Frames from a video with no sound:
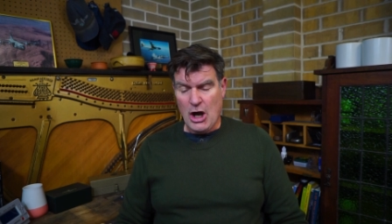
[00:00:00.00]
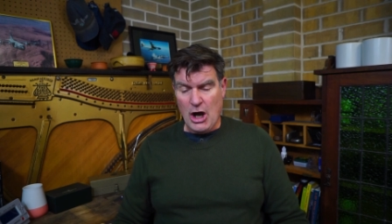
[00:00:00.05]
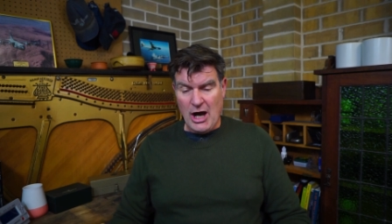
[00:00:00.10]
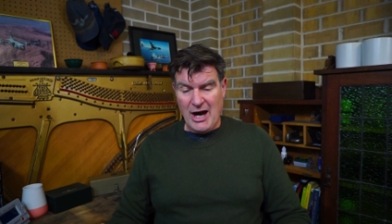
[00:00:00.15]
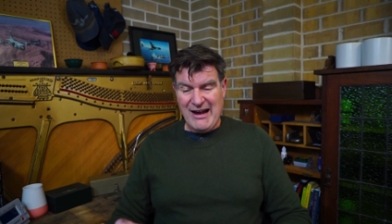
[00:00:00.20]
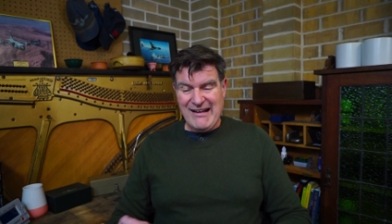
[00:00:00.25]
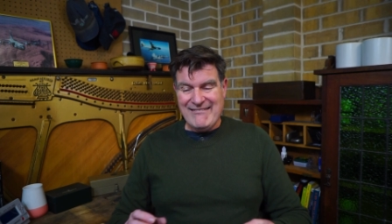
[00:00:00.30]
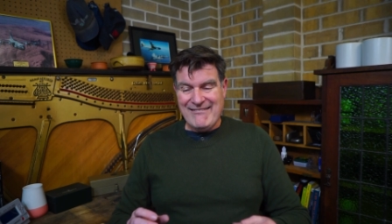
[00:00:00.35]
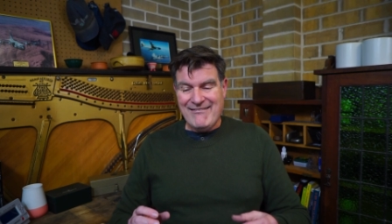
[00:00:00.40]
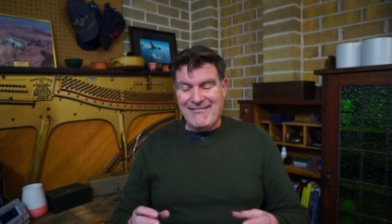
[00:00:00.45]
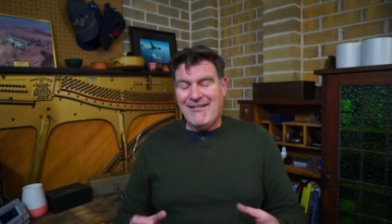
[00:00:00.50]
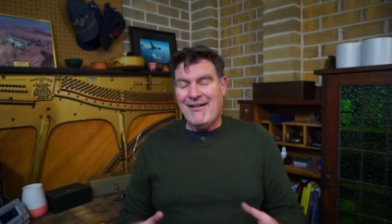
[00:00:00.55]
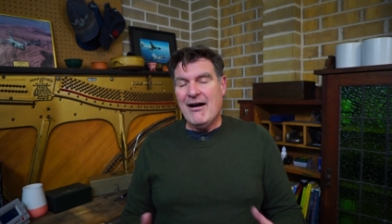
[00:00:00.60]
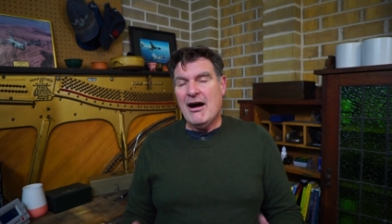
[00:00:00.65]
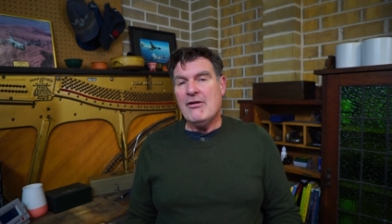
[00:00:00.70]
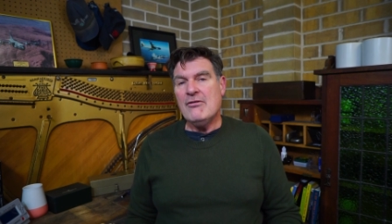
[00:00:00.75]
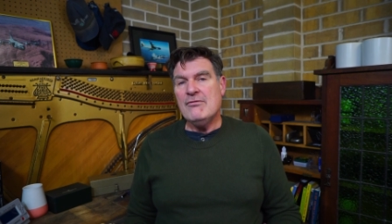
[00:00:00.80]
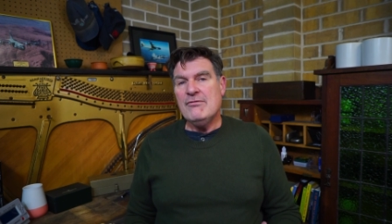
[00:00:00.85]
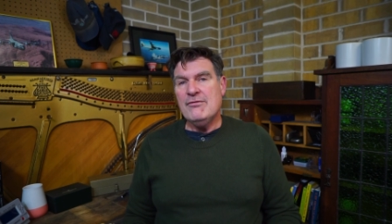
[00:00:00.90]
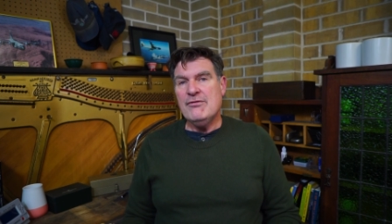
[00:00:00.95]
I
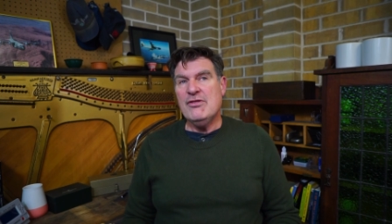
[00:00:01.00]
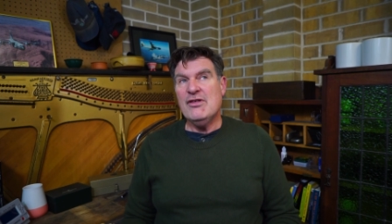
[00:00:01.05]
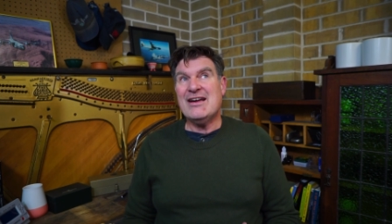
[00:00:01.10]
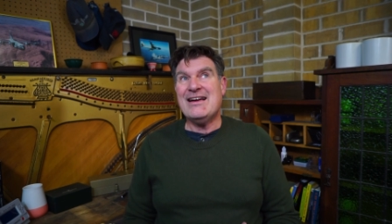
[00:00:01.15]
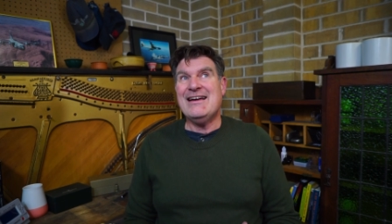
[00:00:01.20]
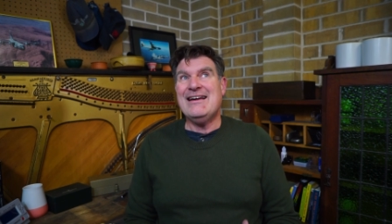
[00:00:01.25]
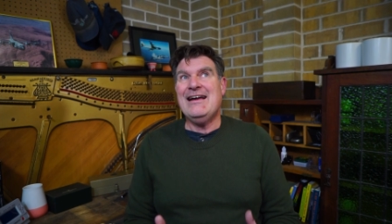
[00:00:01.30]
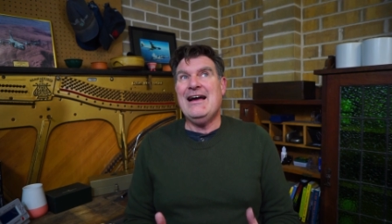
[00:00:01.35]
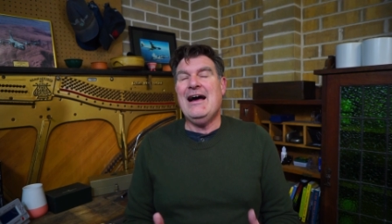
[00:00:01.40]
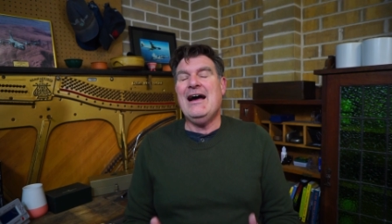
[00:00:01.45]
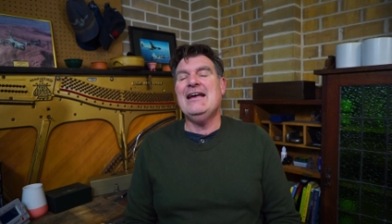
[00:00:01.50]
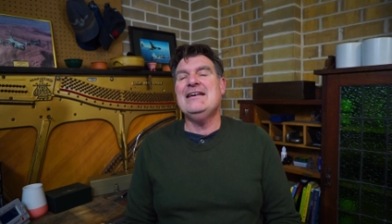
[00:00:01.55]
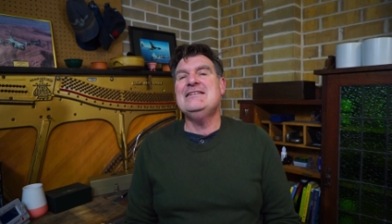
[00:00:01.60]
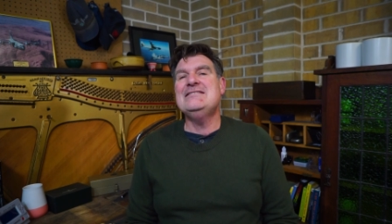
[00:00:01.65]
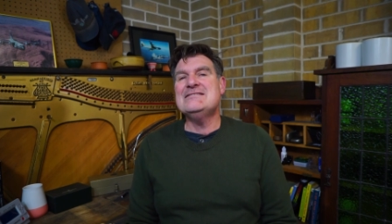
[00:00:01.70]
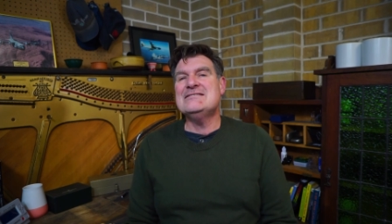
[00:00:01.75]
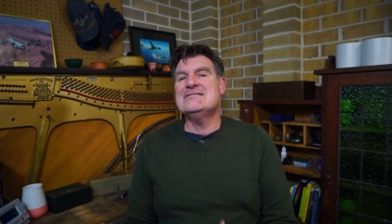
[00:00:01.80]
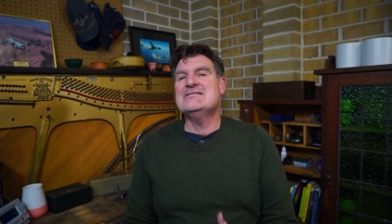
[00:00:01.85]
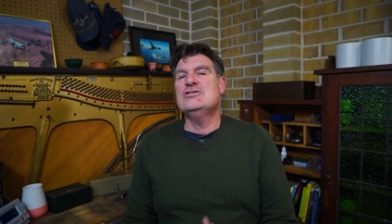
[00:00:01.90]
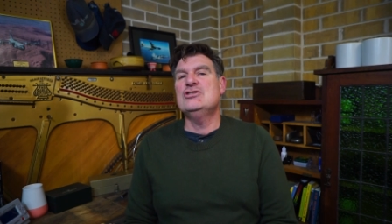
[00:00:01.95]
love the
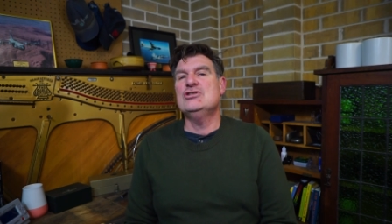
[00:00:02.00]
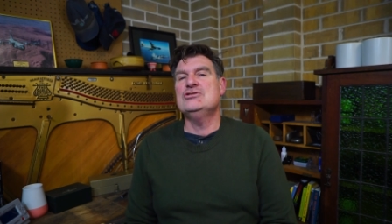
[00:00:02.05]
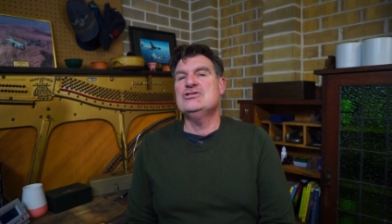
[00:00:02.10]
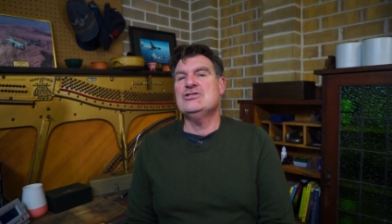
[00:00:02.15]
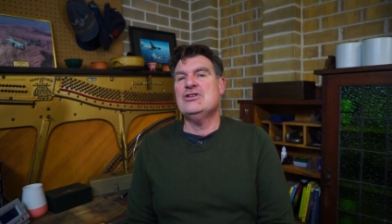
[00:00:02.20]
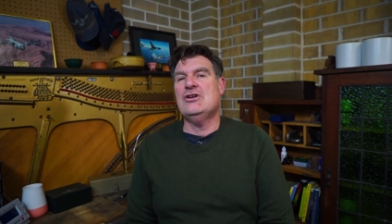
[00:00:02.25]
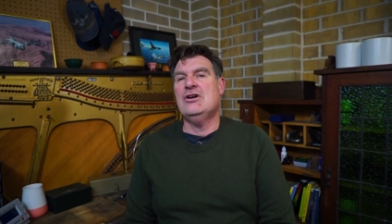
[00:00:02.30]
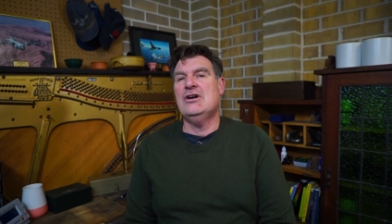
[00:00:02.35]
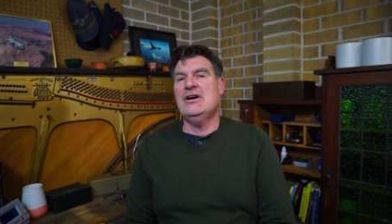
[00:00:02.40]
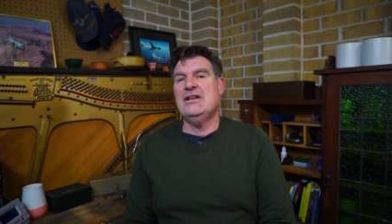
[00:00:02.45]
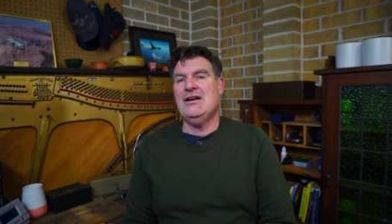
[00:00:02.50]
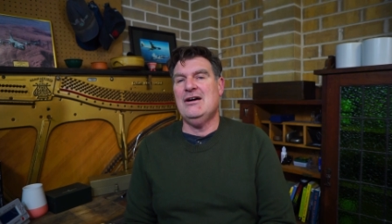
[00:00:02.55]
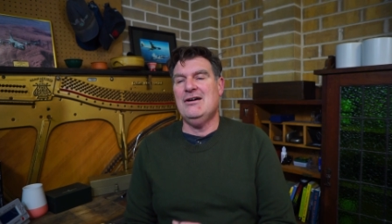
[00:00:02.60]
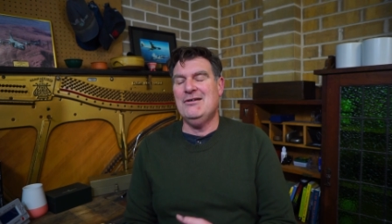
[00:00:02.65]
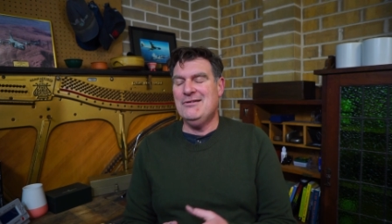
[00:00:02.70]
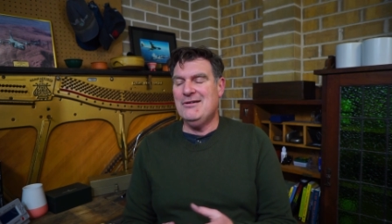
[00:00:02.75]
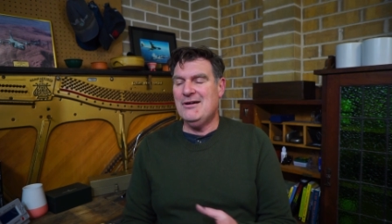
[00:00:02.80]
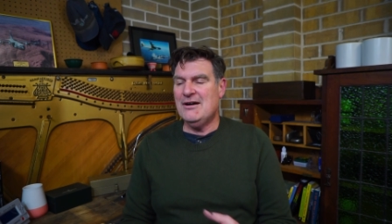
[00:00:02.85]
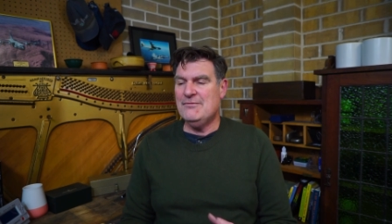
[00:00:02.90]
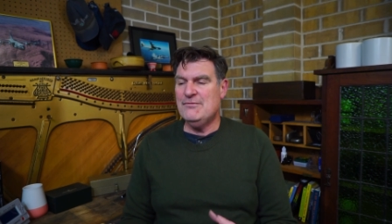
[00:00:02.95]
case design. I
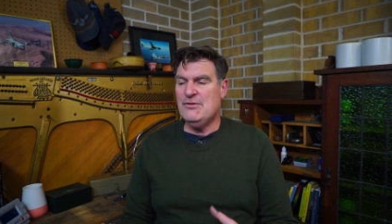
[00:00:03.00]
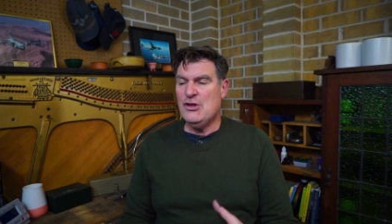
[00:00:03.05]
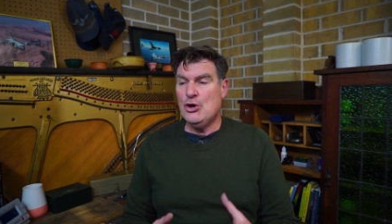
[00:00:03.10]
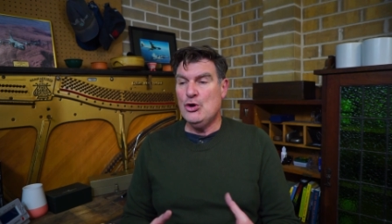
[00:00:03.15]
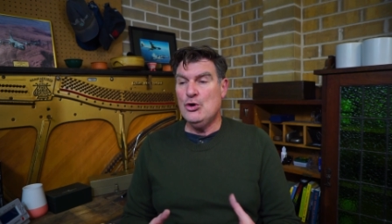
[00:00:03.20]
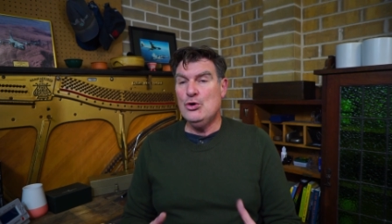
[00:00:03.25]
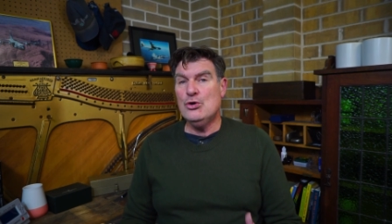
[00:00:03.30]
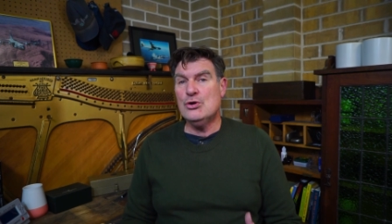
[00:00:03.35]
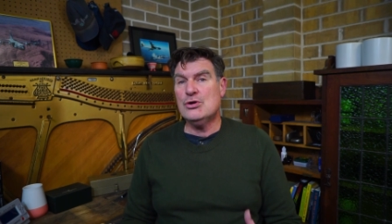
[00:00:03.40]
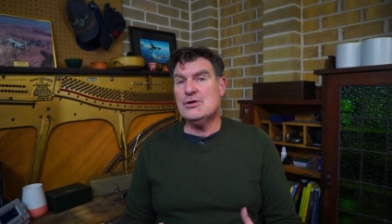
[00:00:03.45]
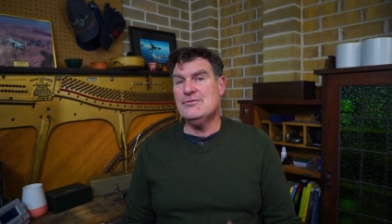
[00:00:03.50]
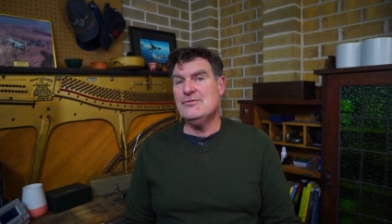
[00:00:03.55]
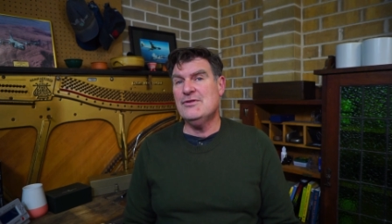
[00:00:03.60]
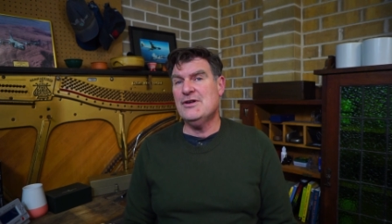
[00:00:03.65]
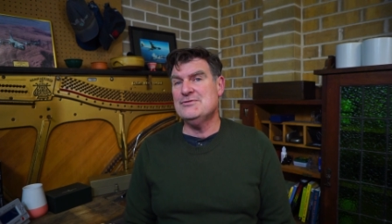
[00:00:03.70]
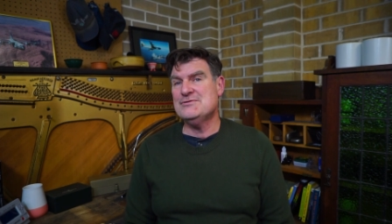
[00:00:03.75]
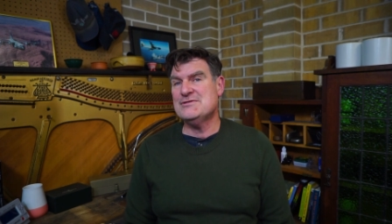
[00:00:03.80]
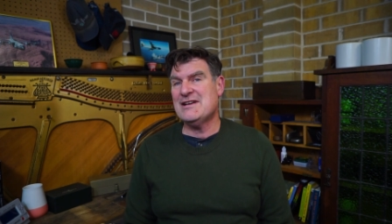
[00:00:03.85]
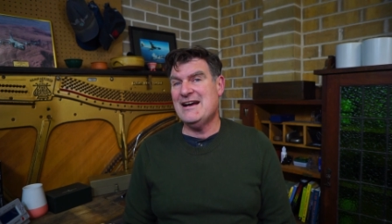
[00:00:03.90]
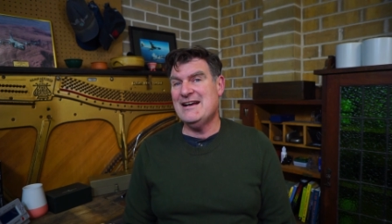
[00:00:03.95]
love the look of
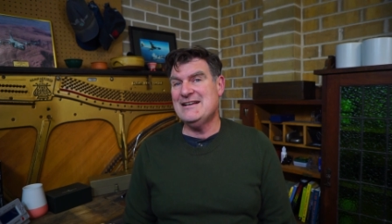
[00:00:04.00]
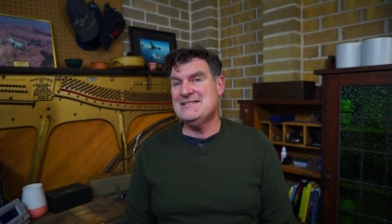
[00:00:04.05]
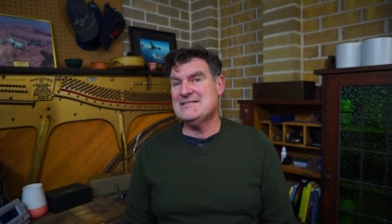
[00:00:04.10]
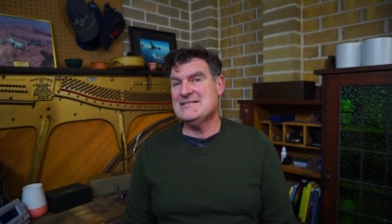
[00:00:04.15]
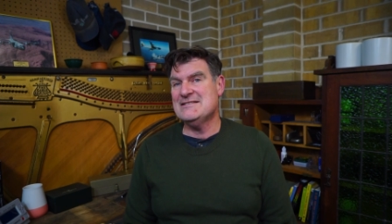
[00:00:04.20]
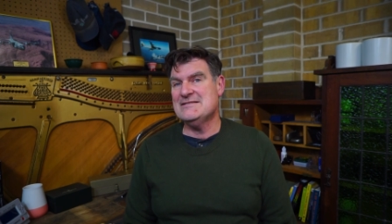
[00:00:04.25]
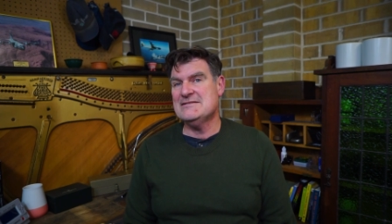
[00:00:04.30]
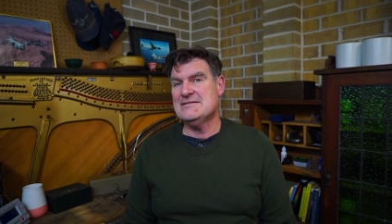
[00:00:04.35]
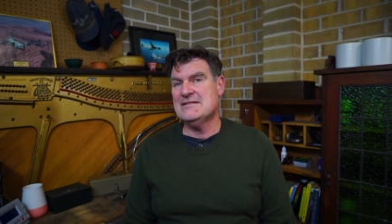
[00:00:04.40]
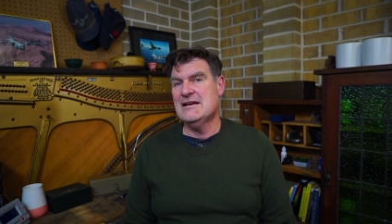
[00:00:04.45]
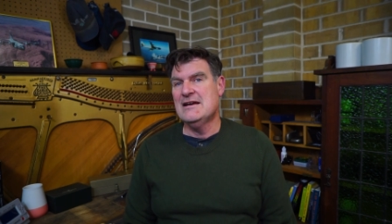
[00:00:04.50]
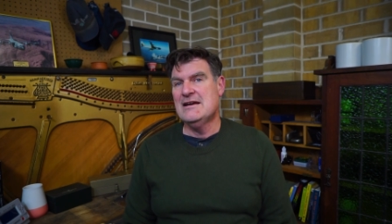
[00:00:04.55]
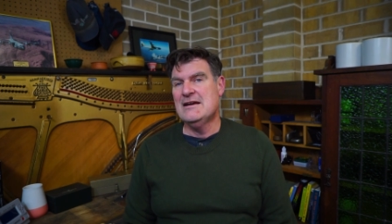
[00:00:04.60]
those cases.